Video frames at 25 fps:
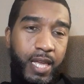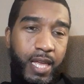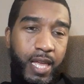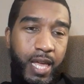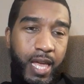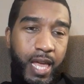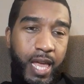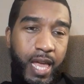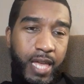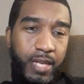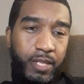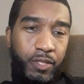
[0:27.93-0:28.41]

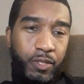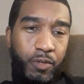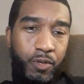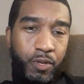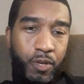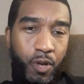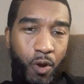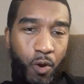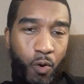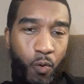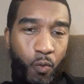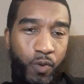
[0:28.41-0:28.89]
as you
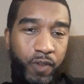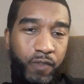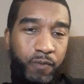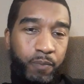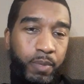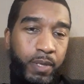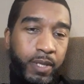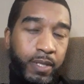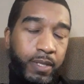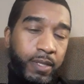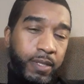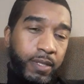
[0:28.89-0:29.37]
know, we've
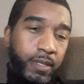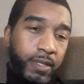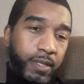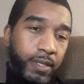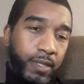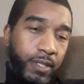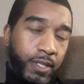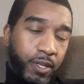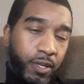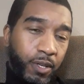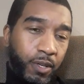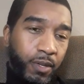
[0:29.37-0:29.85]
been,
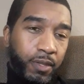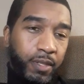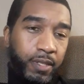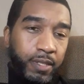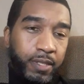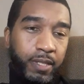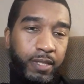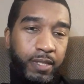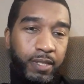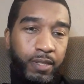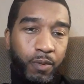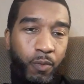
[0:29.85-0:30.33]

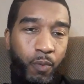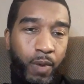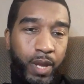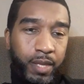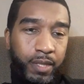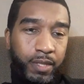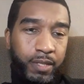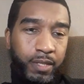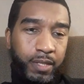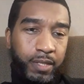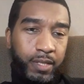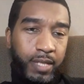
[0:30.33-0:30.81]
the way
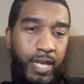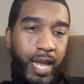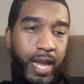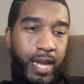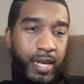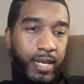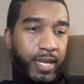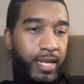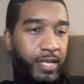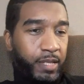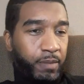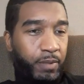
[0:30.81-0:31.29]

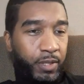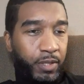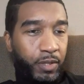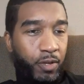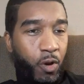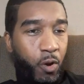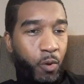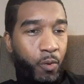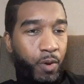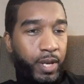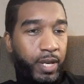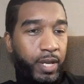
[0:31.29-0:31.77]
society has been
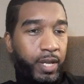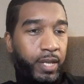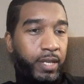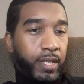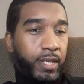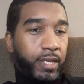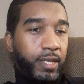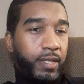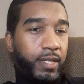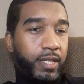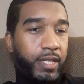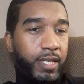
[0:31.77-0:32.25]
going
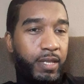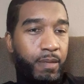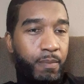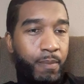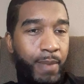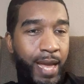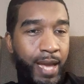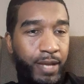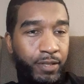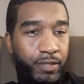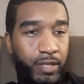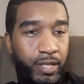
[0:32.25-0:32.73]
and
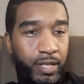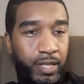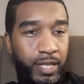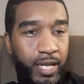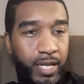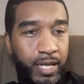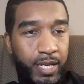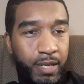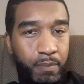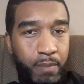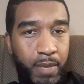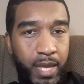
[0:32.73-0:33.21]

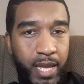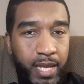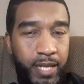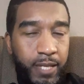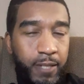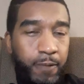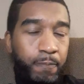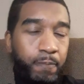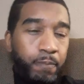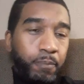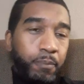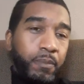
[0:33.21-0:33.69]
emasculating
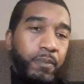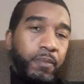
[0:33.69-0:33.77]
men